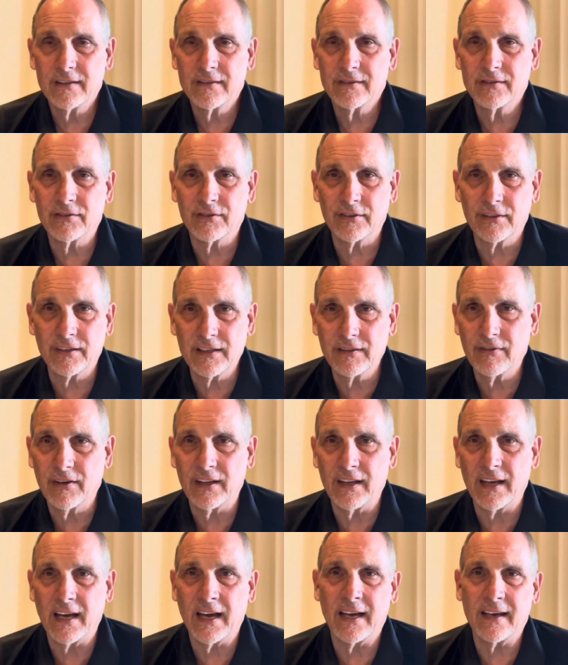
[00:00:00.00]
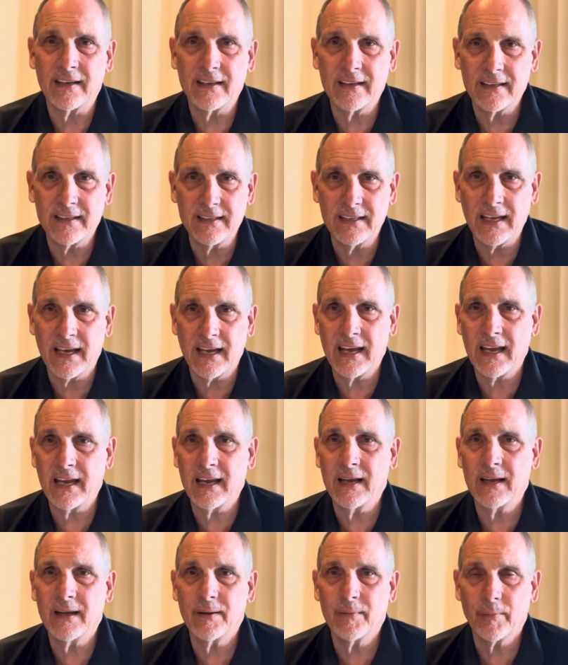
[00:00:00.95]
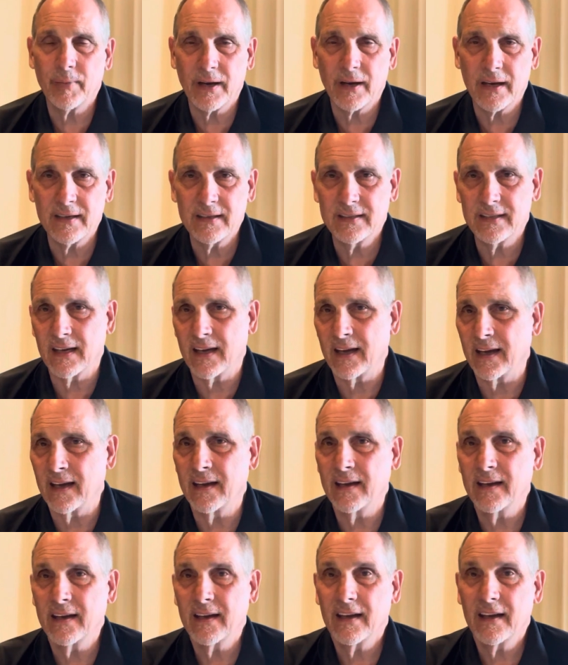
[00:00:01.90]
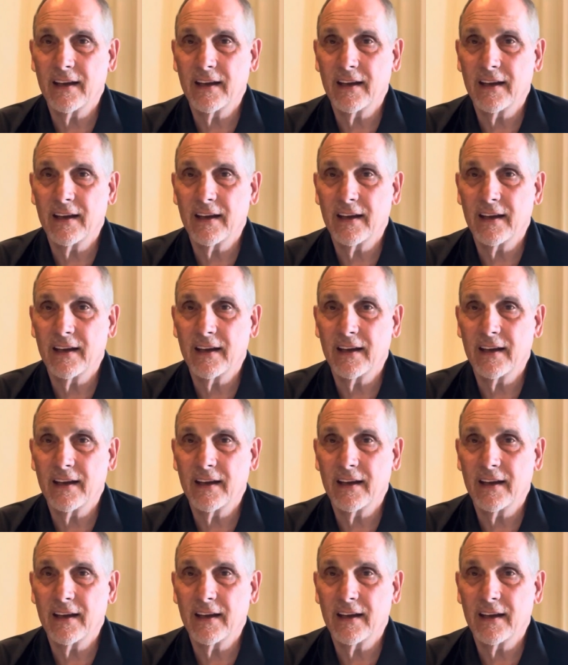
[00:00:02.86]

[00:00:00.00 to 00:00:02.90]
to live in that day by day,